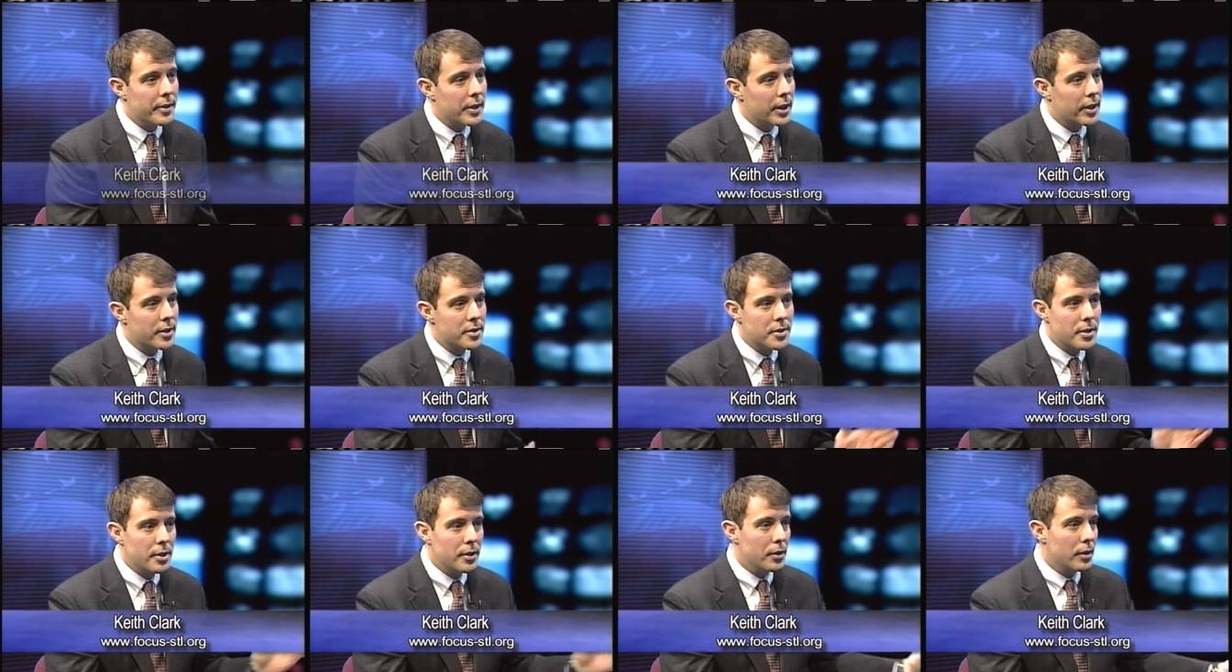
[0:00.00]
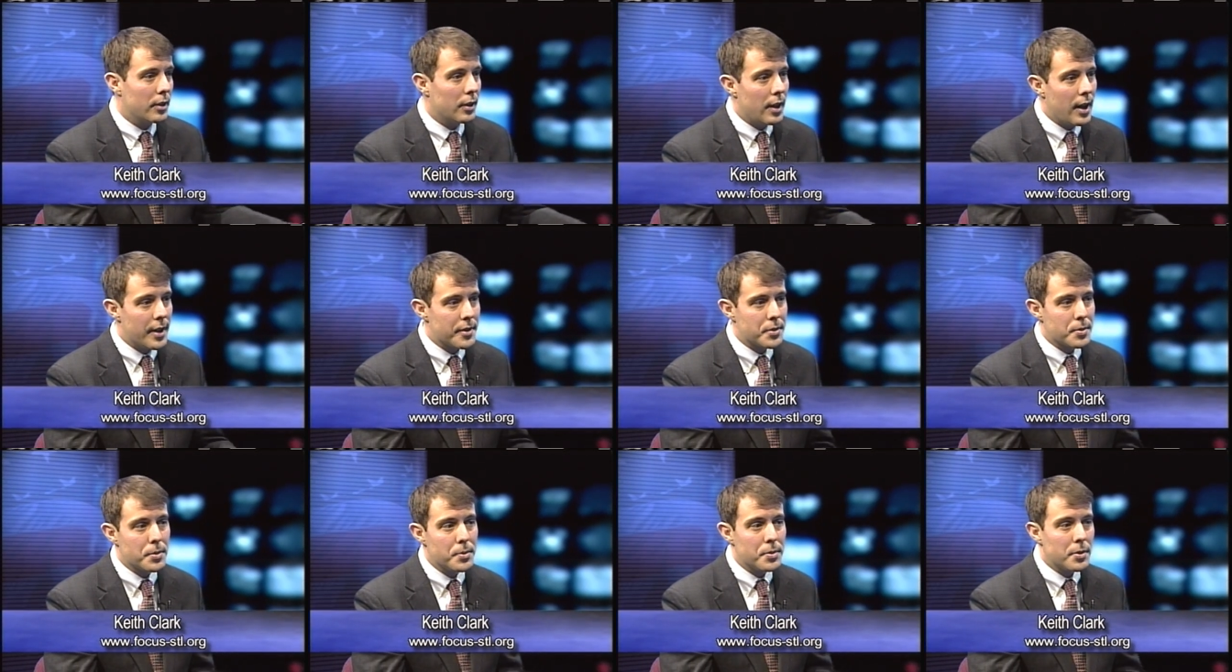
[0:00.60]
They continue to law
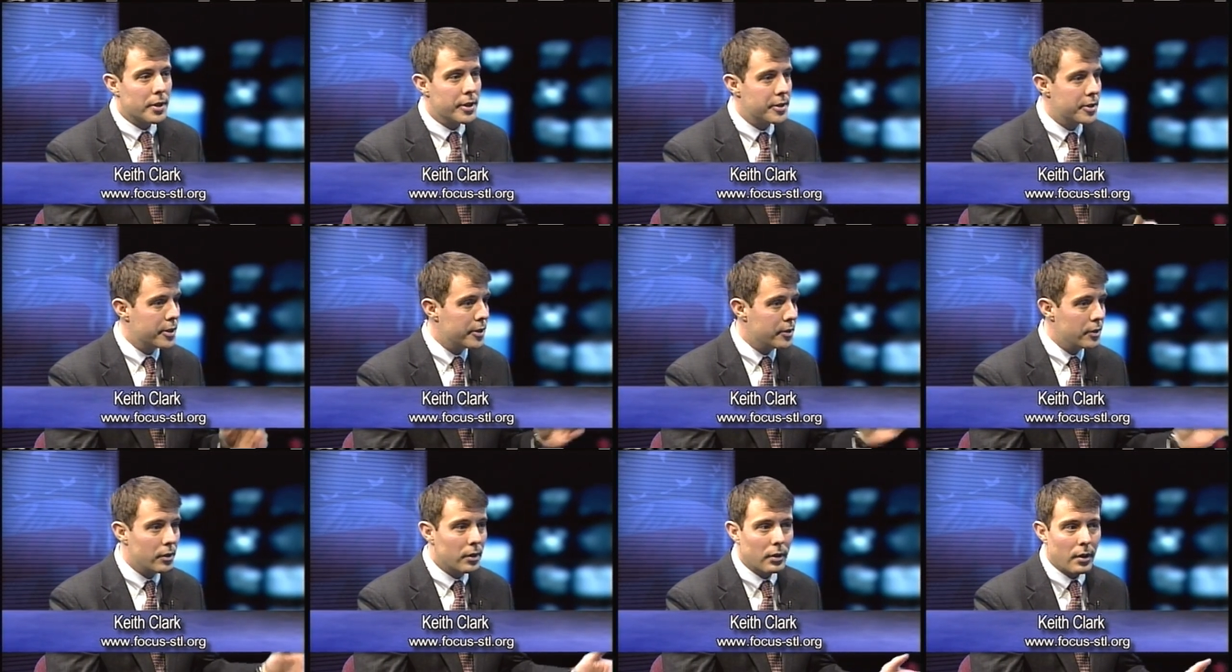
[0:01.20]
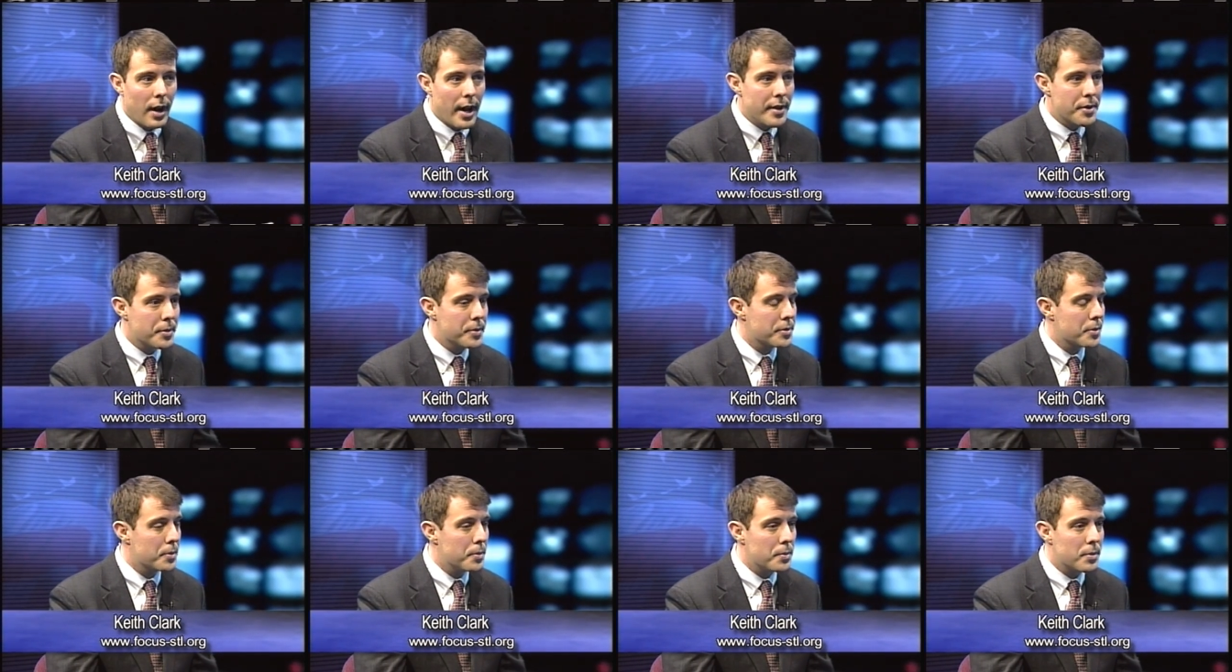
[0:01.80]
school, continue to
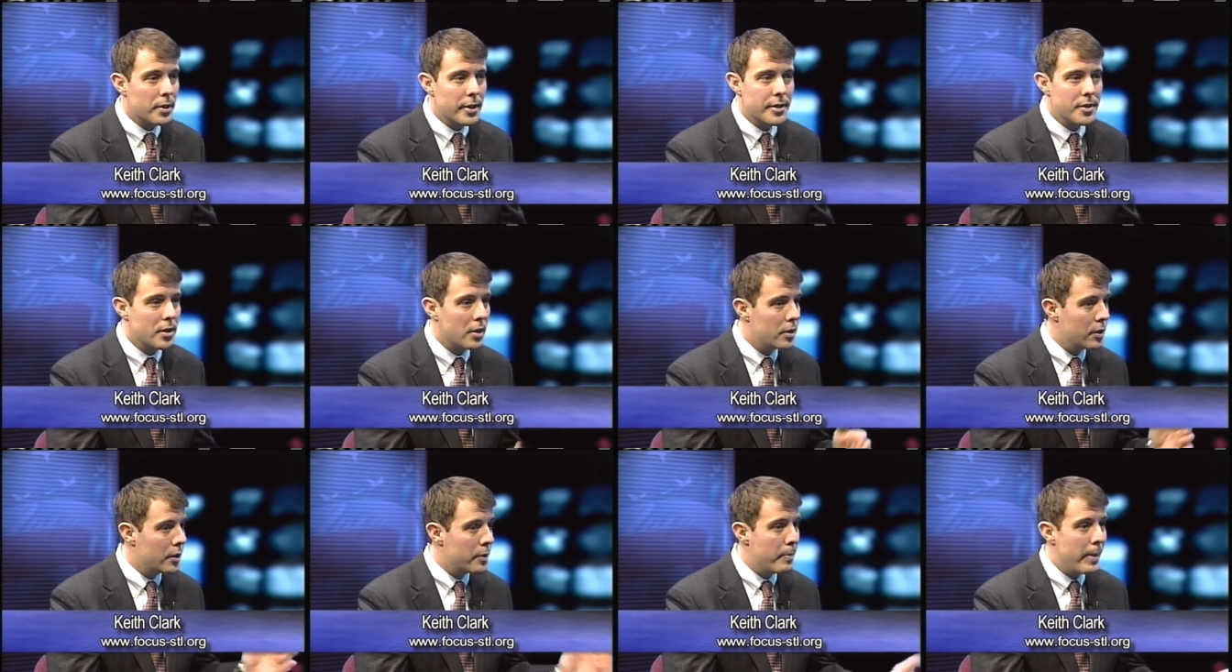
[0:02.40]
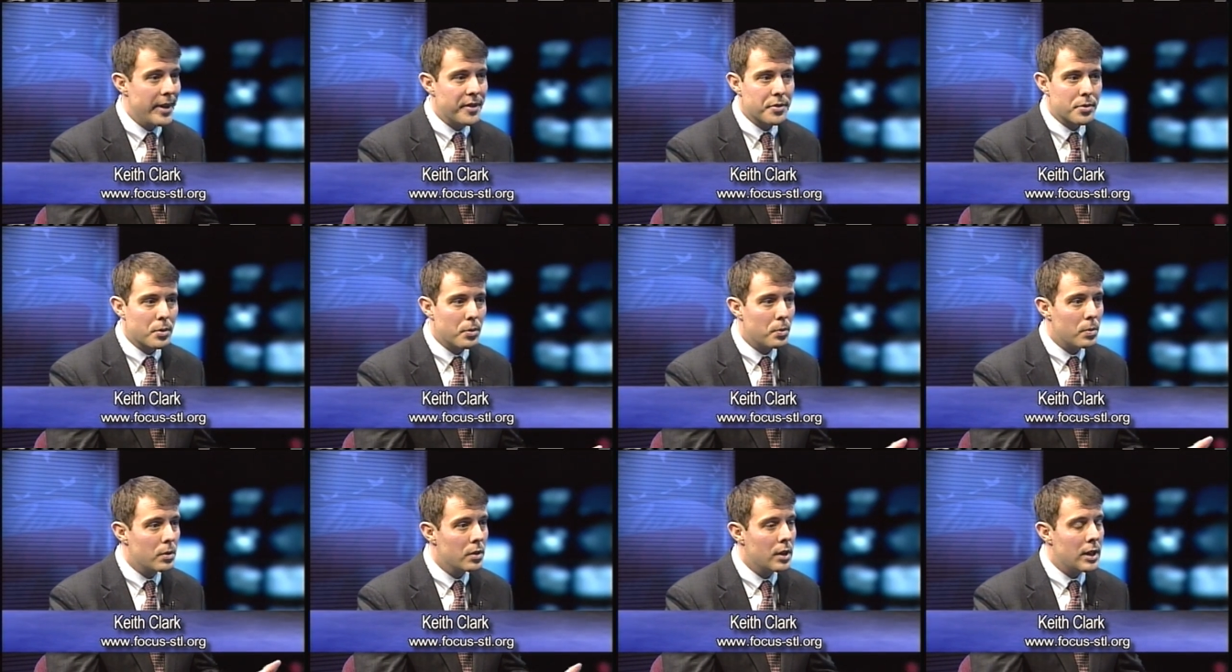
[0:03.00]
graduate school, continue to med
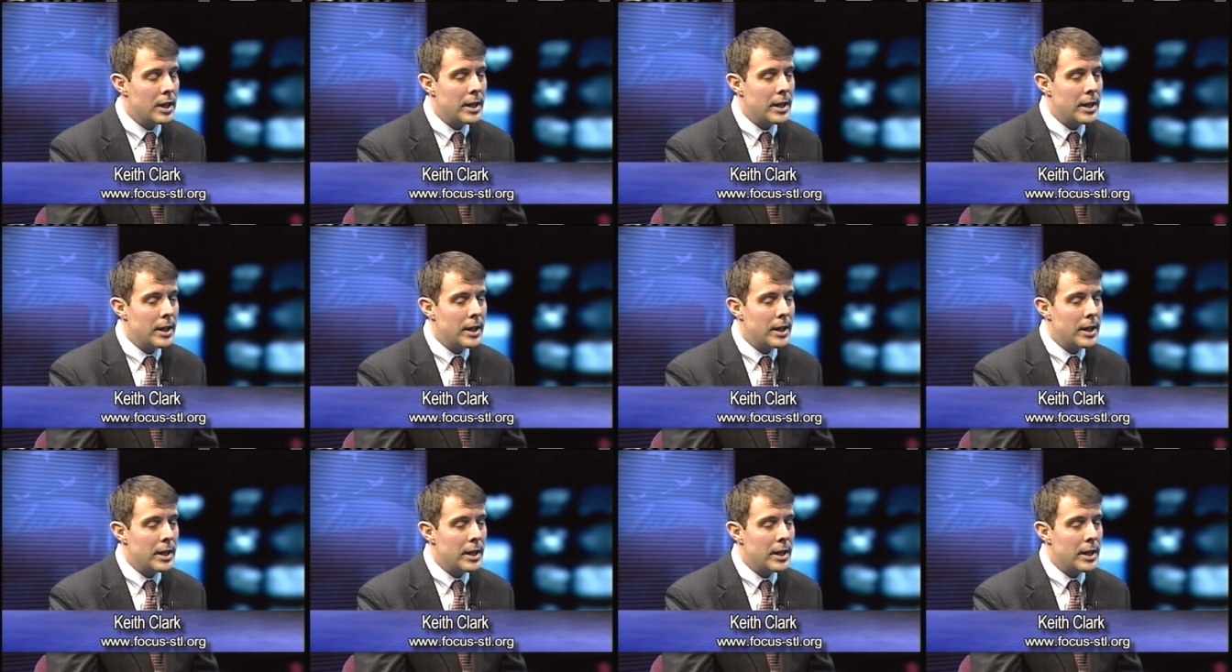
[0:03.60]
school.